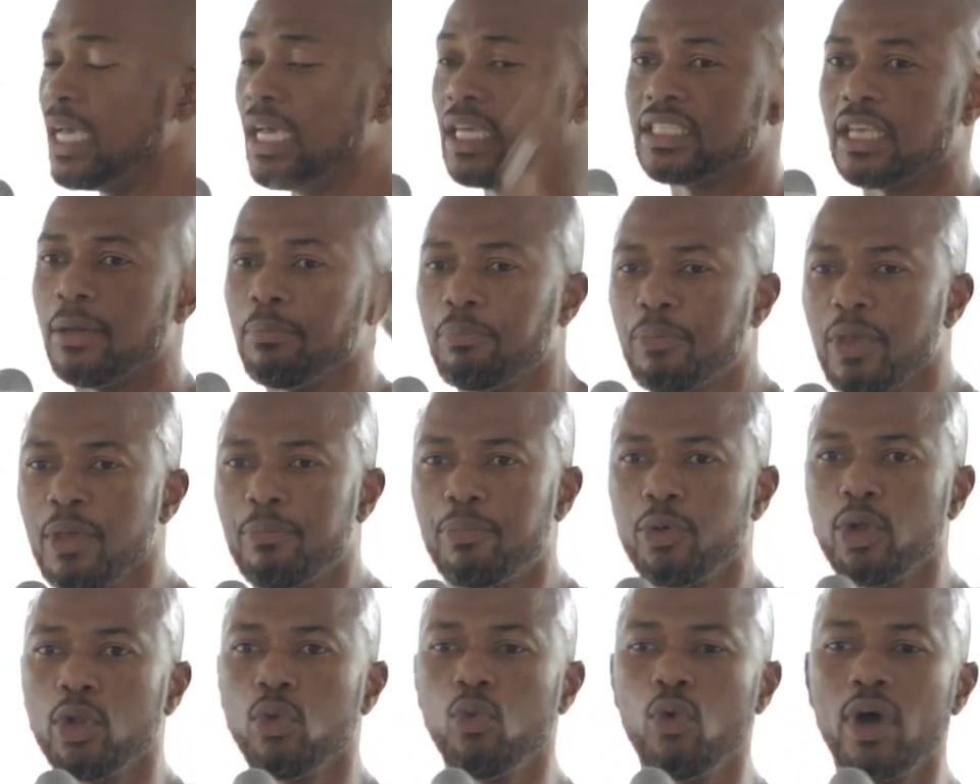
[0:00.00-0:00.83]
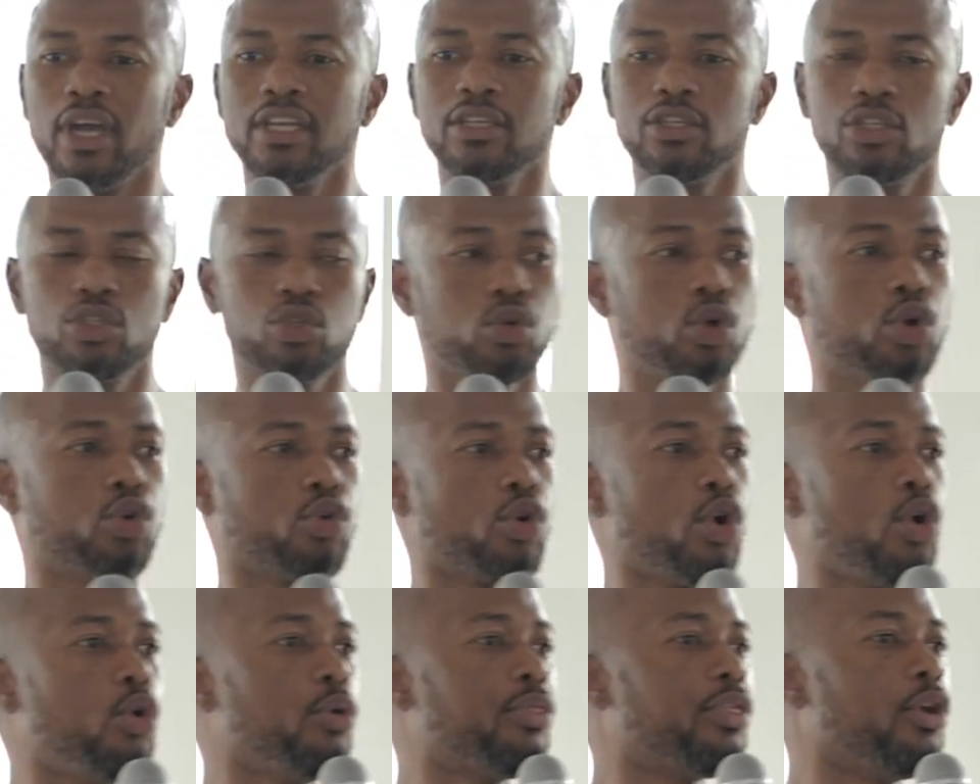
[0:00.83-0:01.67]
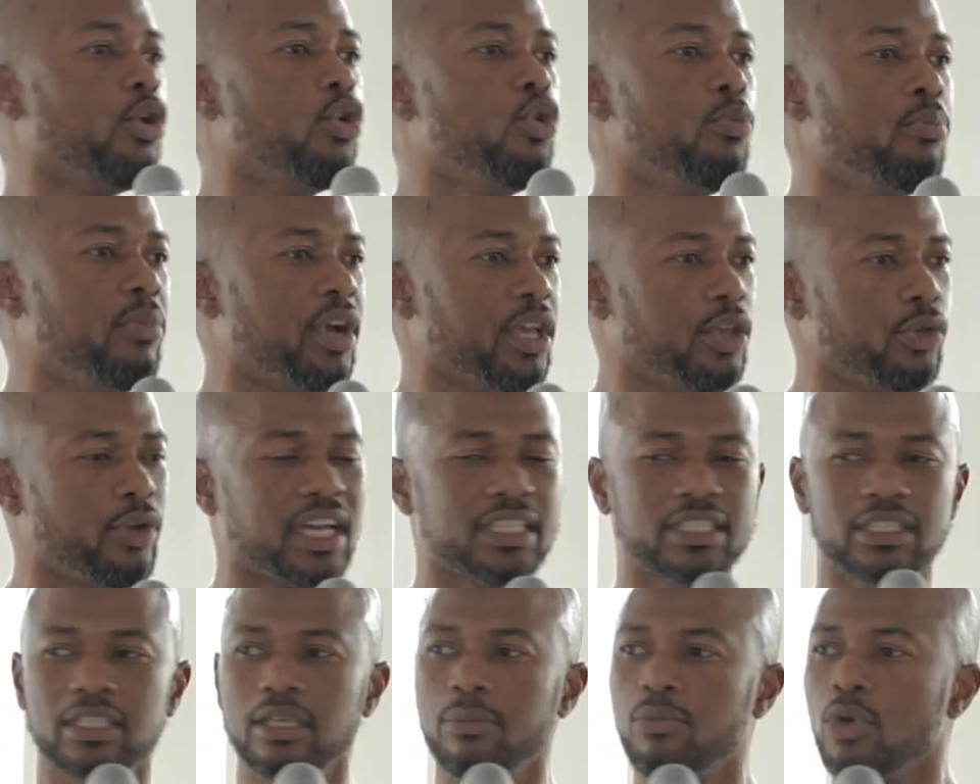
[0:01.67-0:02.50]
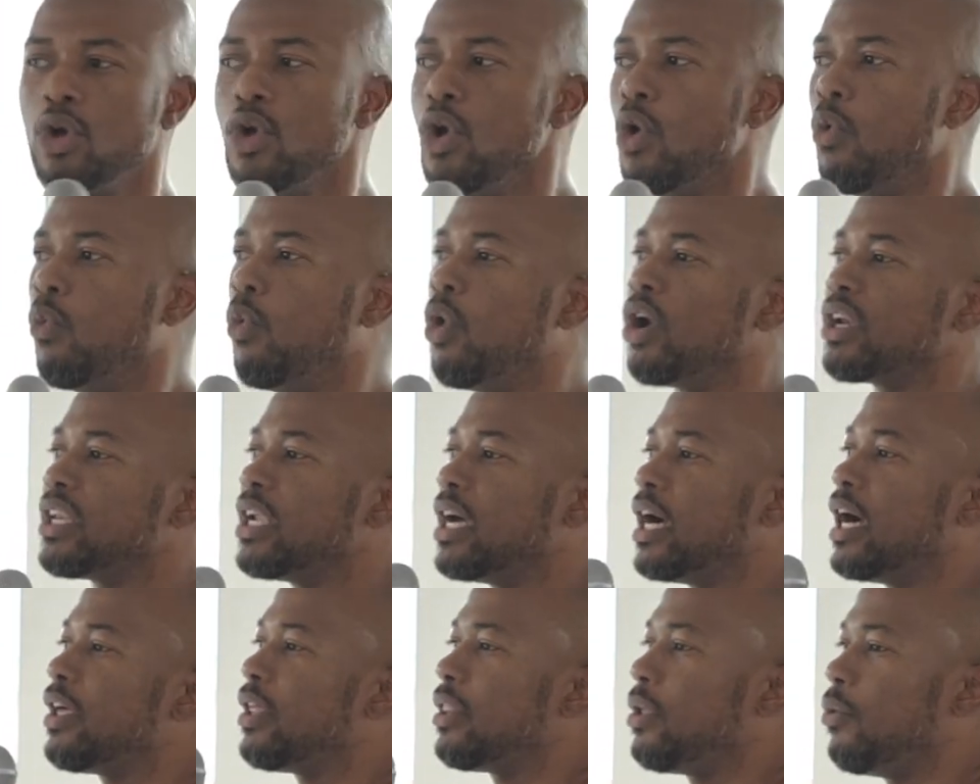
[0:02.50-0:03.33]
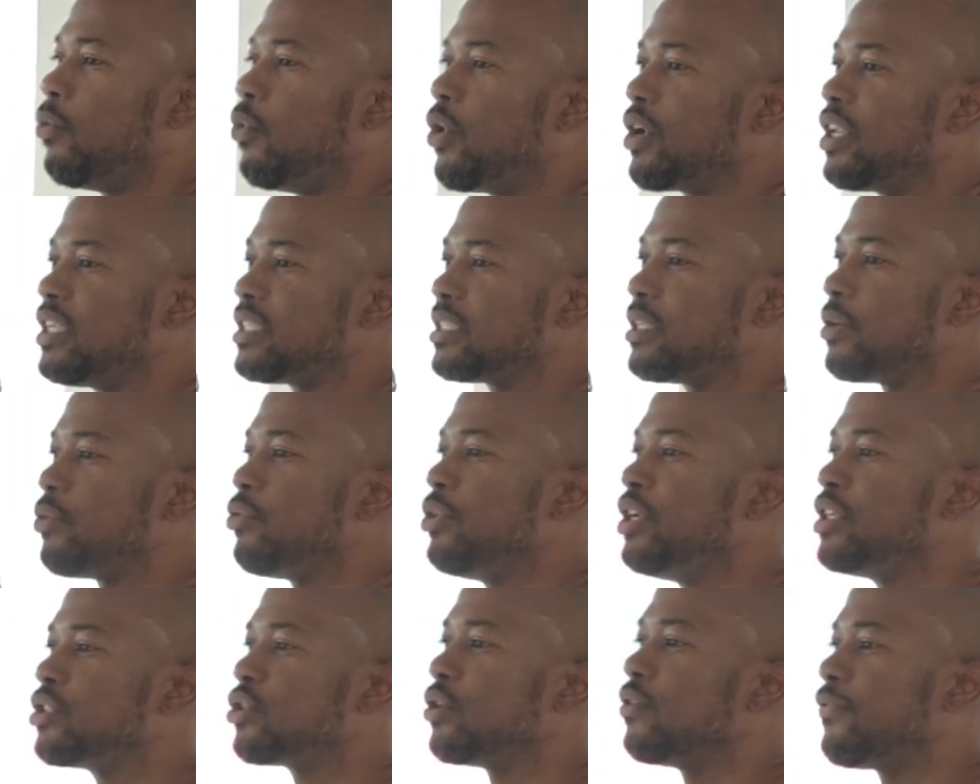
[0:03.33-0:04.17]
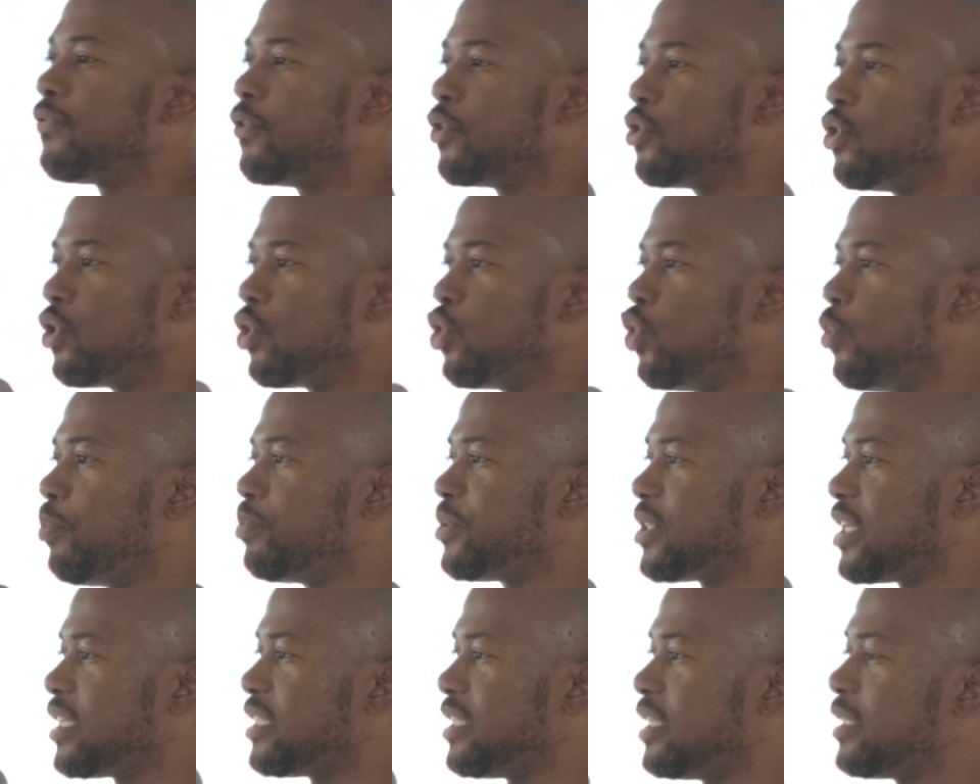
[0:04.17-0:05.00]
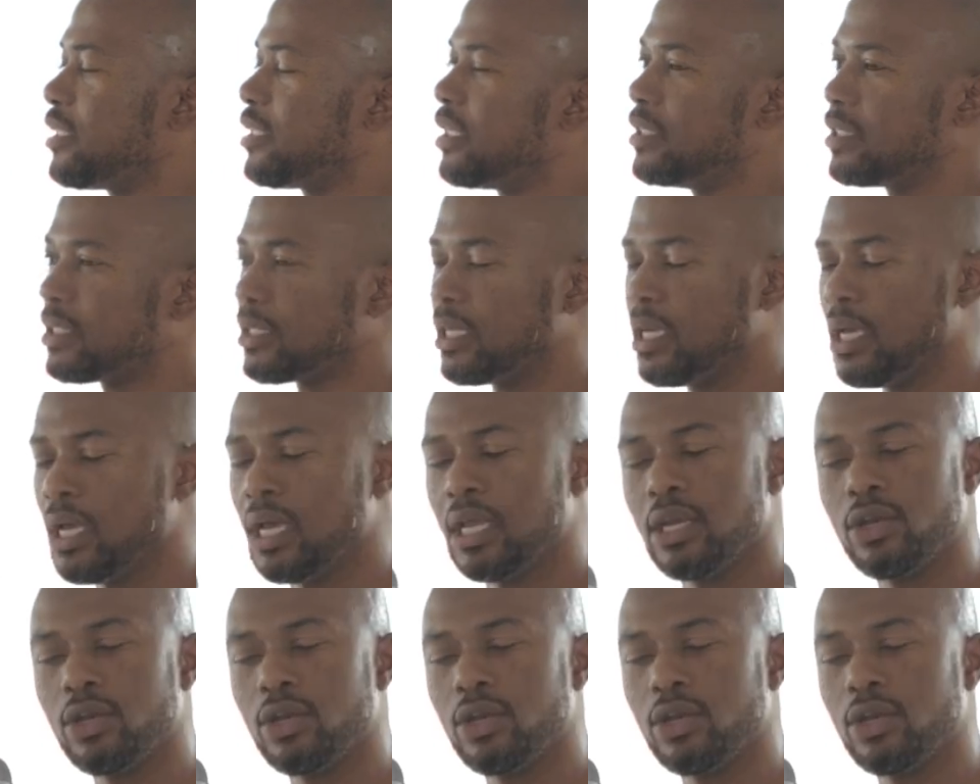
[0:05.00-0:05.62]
Some people want to grow the ummah. You ask them, what, are, what is the reason for your group's existence?